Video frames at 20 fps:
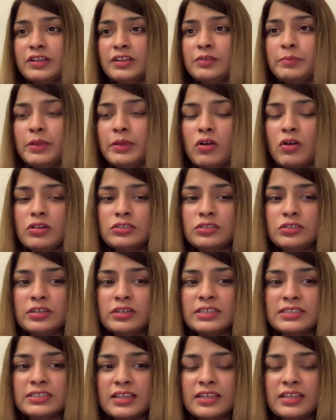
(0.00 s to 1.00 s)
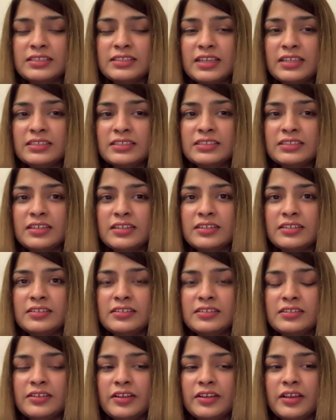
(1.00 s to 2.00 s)
we'll be also discussing
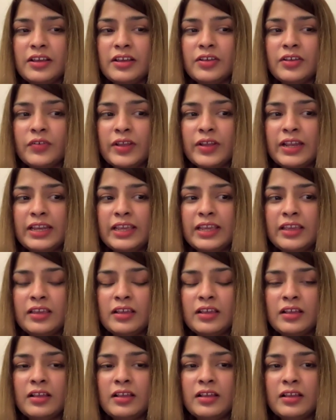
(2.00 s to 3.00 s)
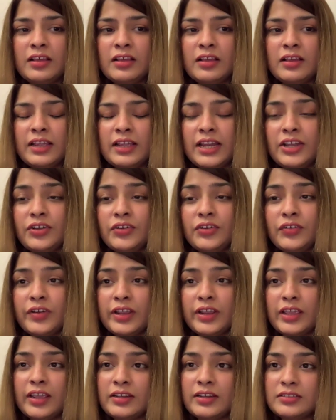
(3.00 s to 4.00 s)
certain uh, really
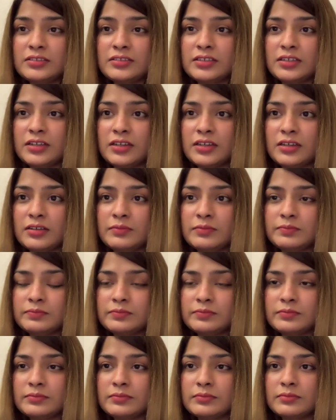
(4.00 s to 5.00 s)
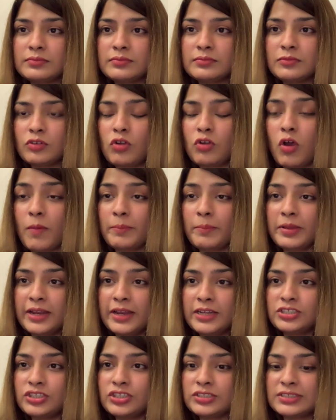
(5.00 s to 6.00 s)
intricate uh,
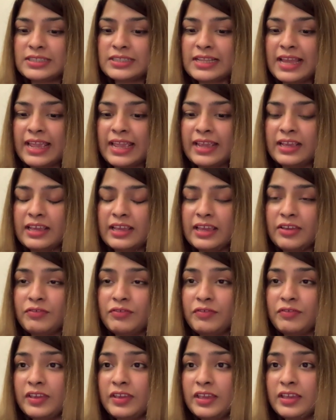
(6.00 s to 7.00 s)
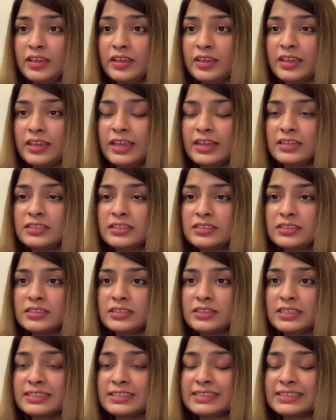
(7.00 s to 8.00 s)
combinations. Like if we get
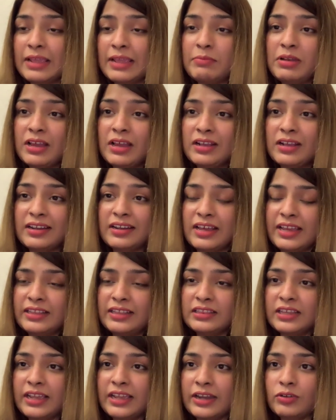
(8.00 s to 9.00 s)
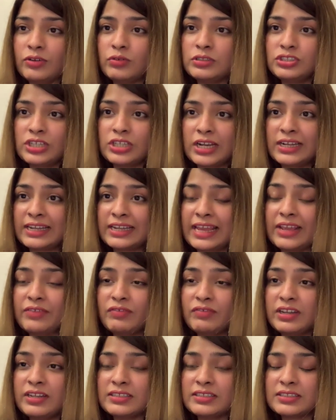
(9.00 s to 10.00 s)
the same lagna in the annual chart,
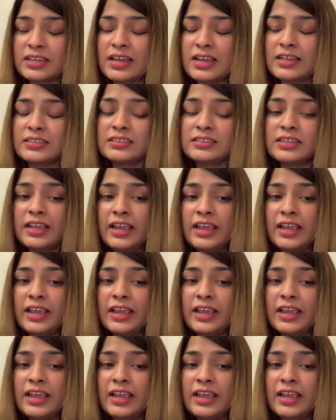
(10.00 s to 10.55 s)
like we discussed,